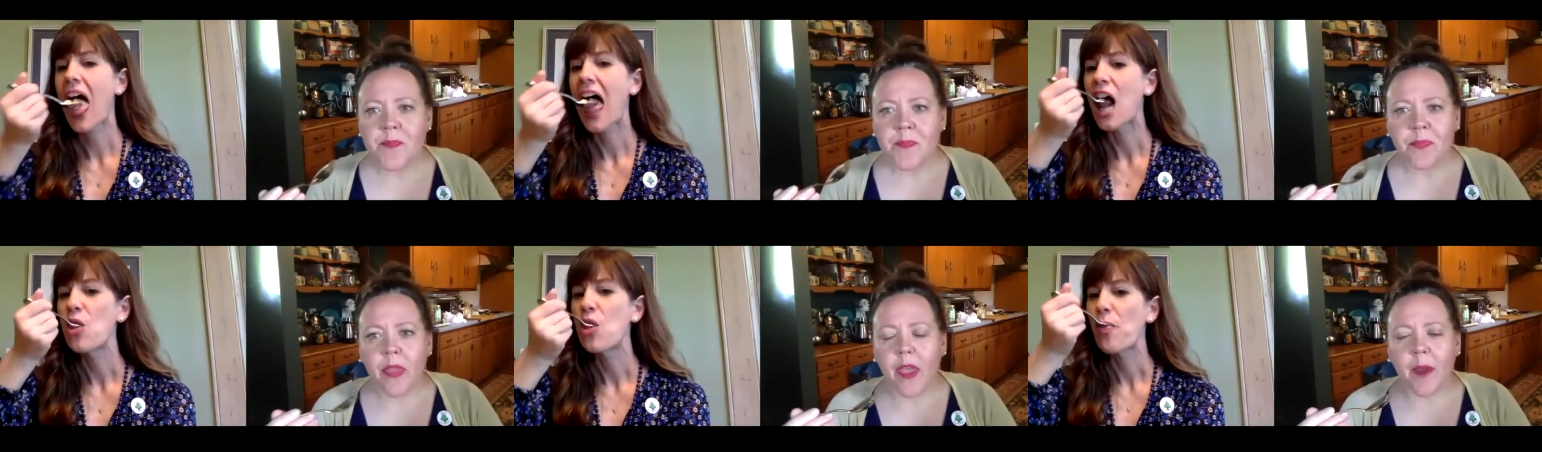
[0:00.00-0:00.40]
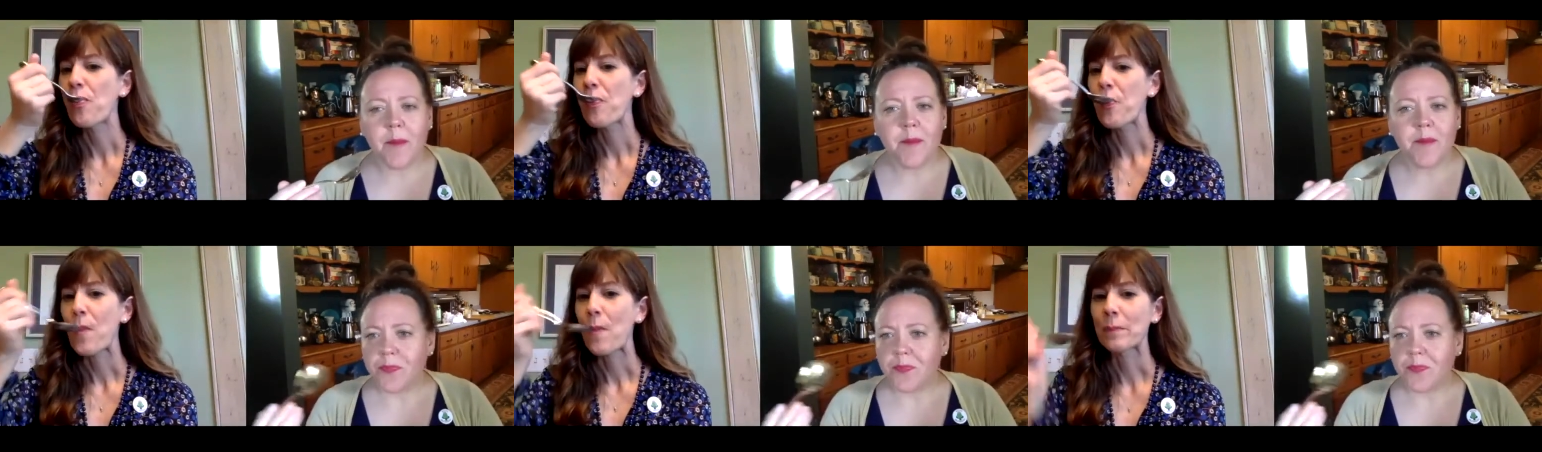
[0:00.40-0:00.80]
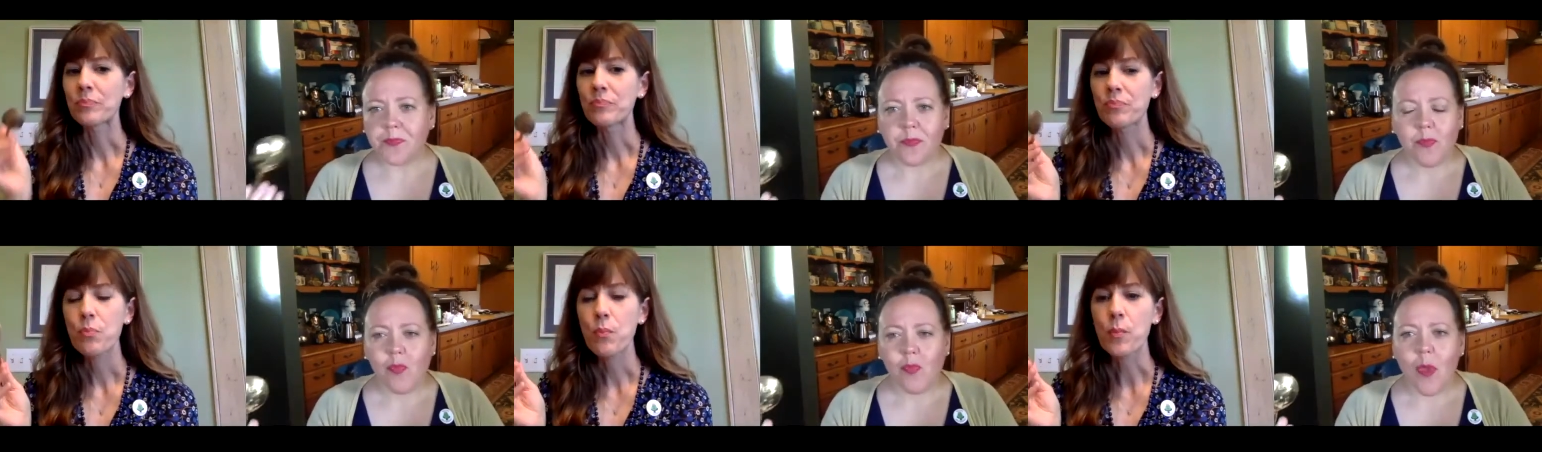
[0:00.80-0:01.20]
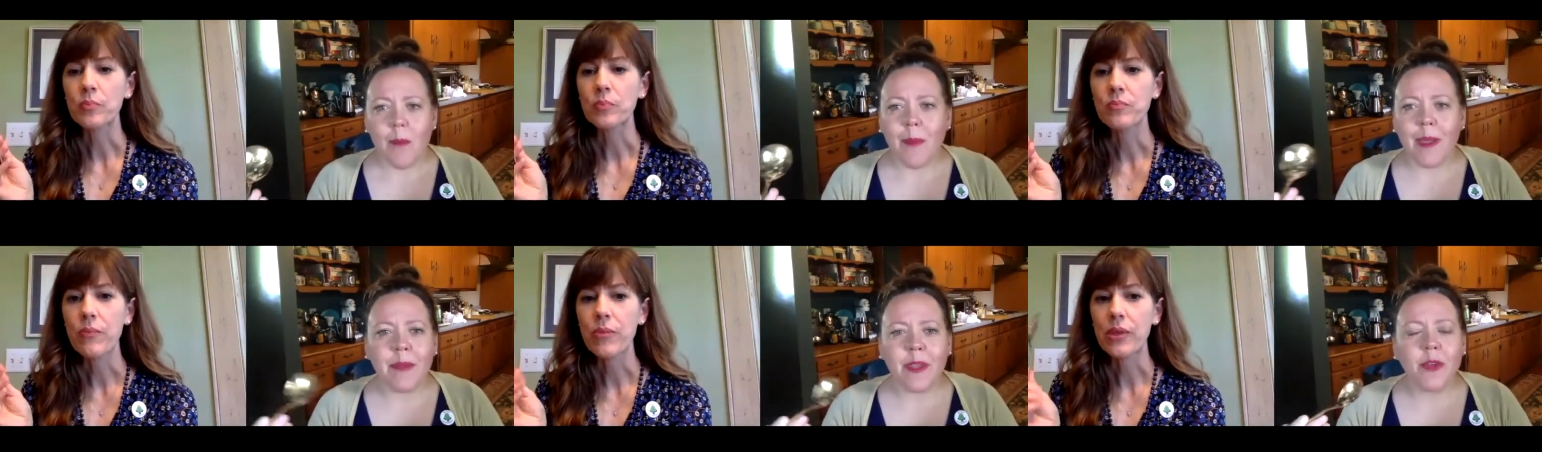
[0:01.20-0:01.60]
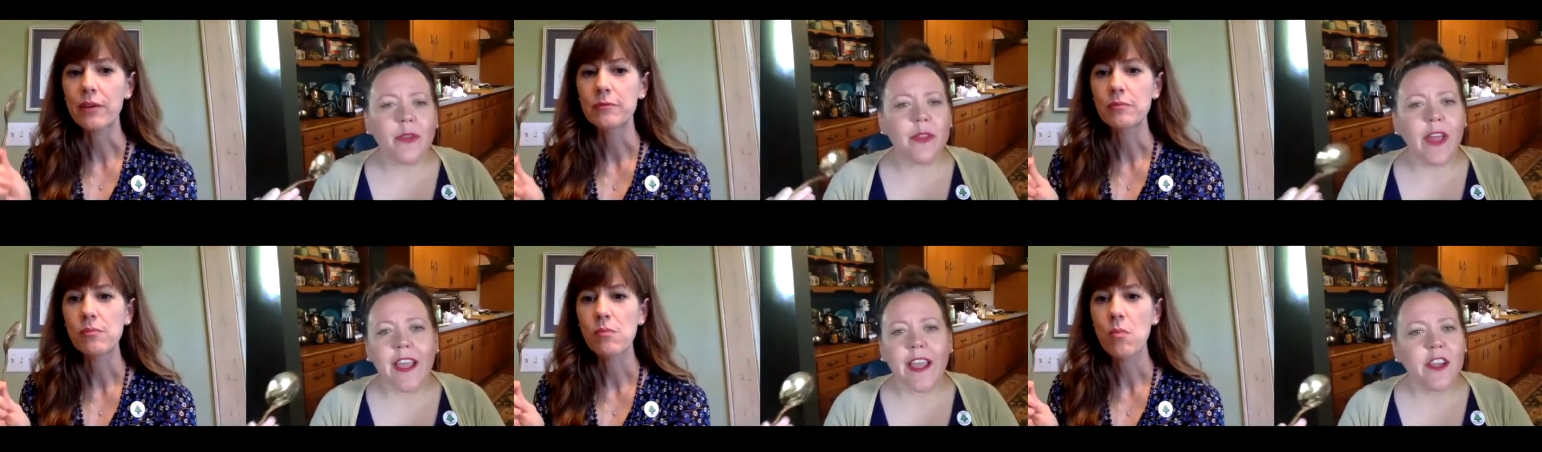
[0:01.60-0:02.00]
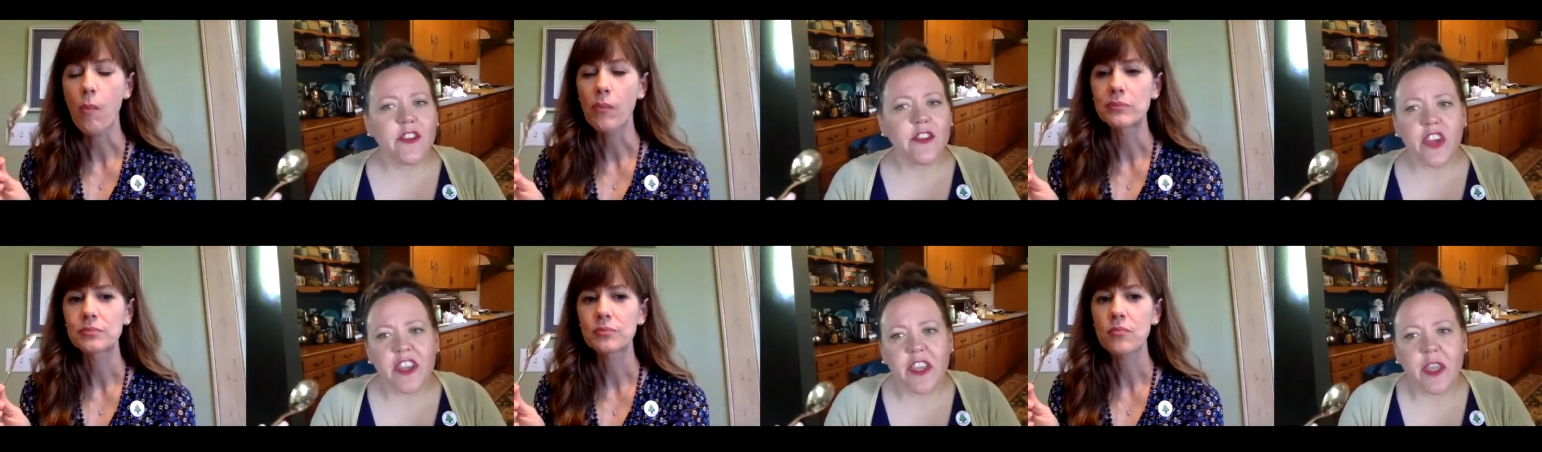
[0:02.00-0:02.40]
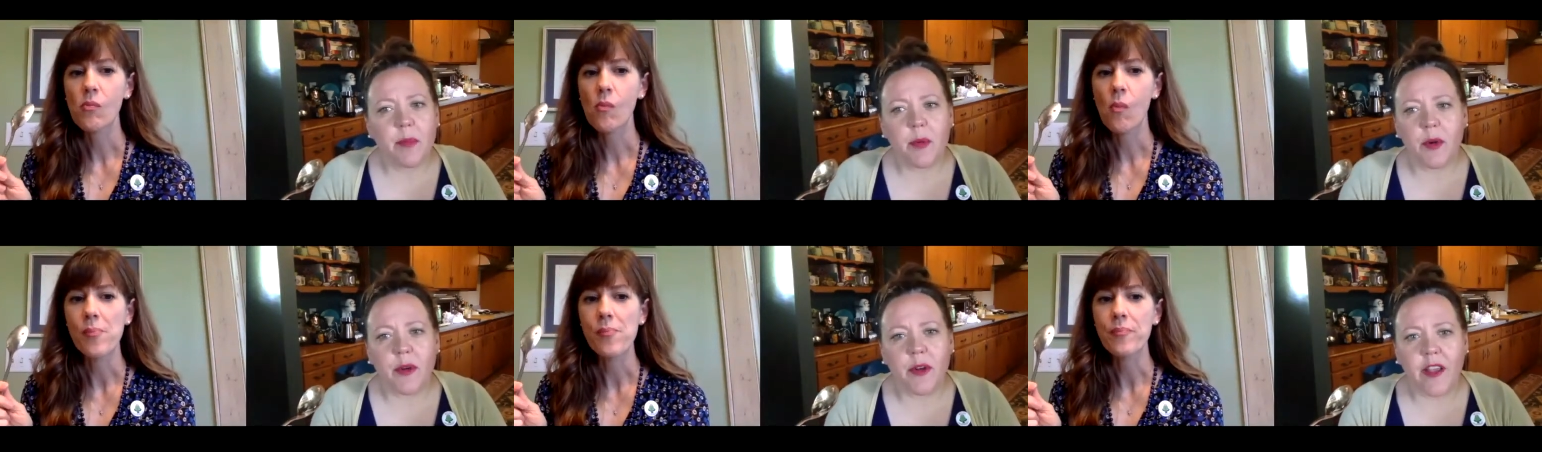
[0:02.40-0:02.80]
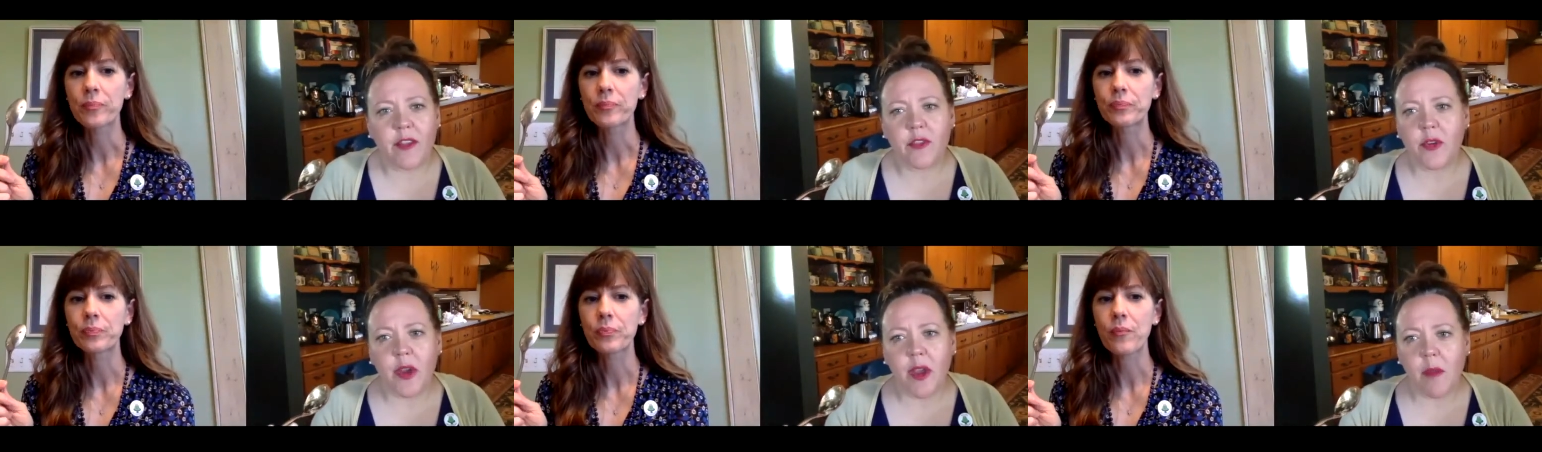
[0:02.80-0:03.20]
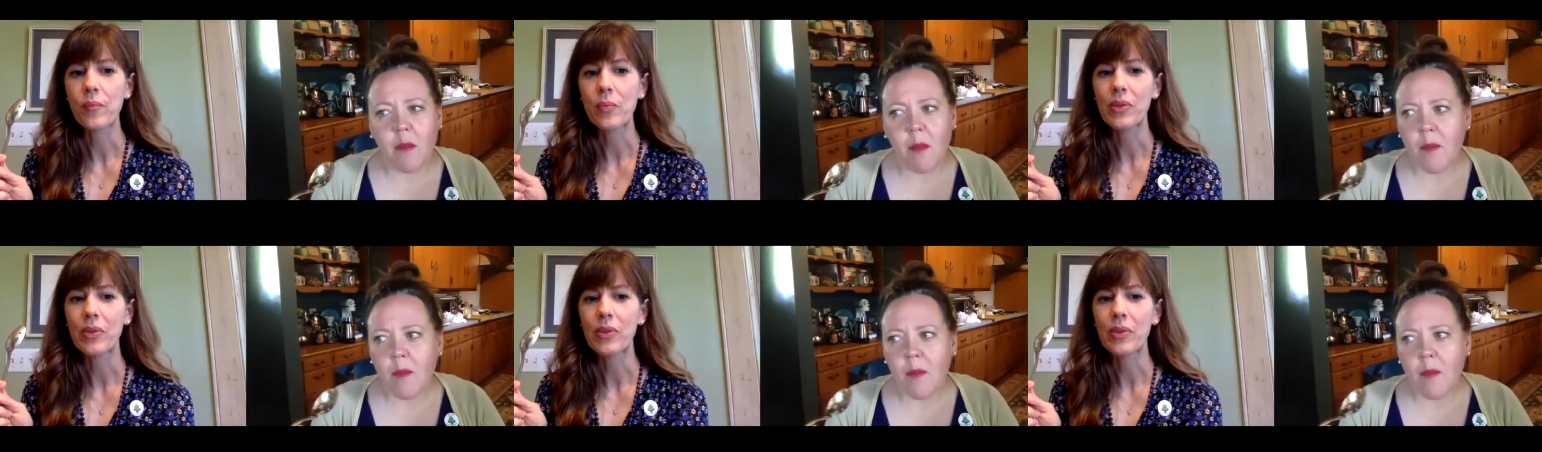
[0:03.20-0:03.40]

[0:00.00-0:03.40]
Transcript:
Speaker 1: Like maybe you like a chunky prune ice cream.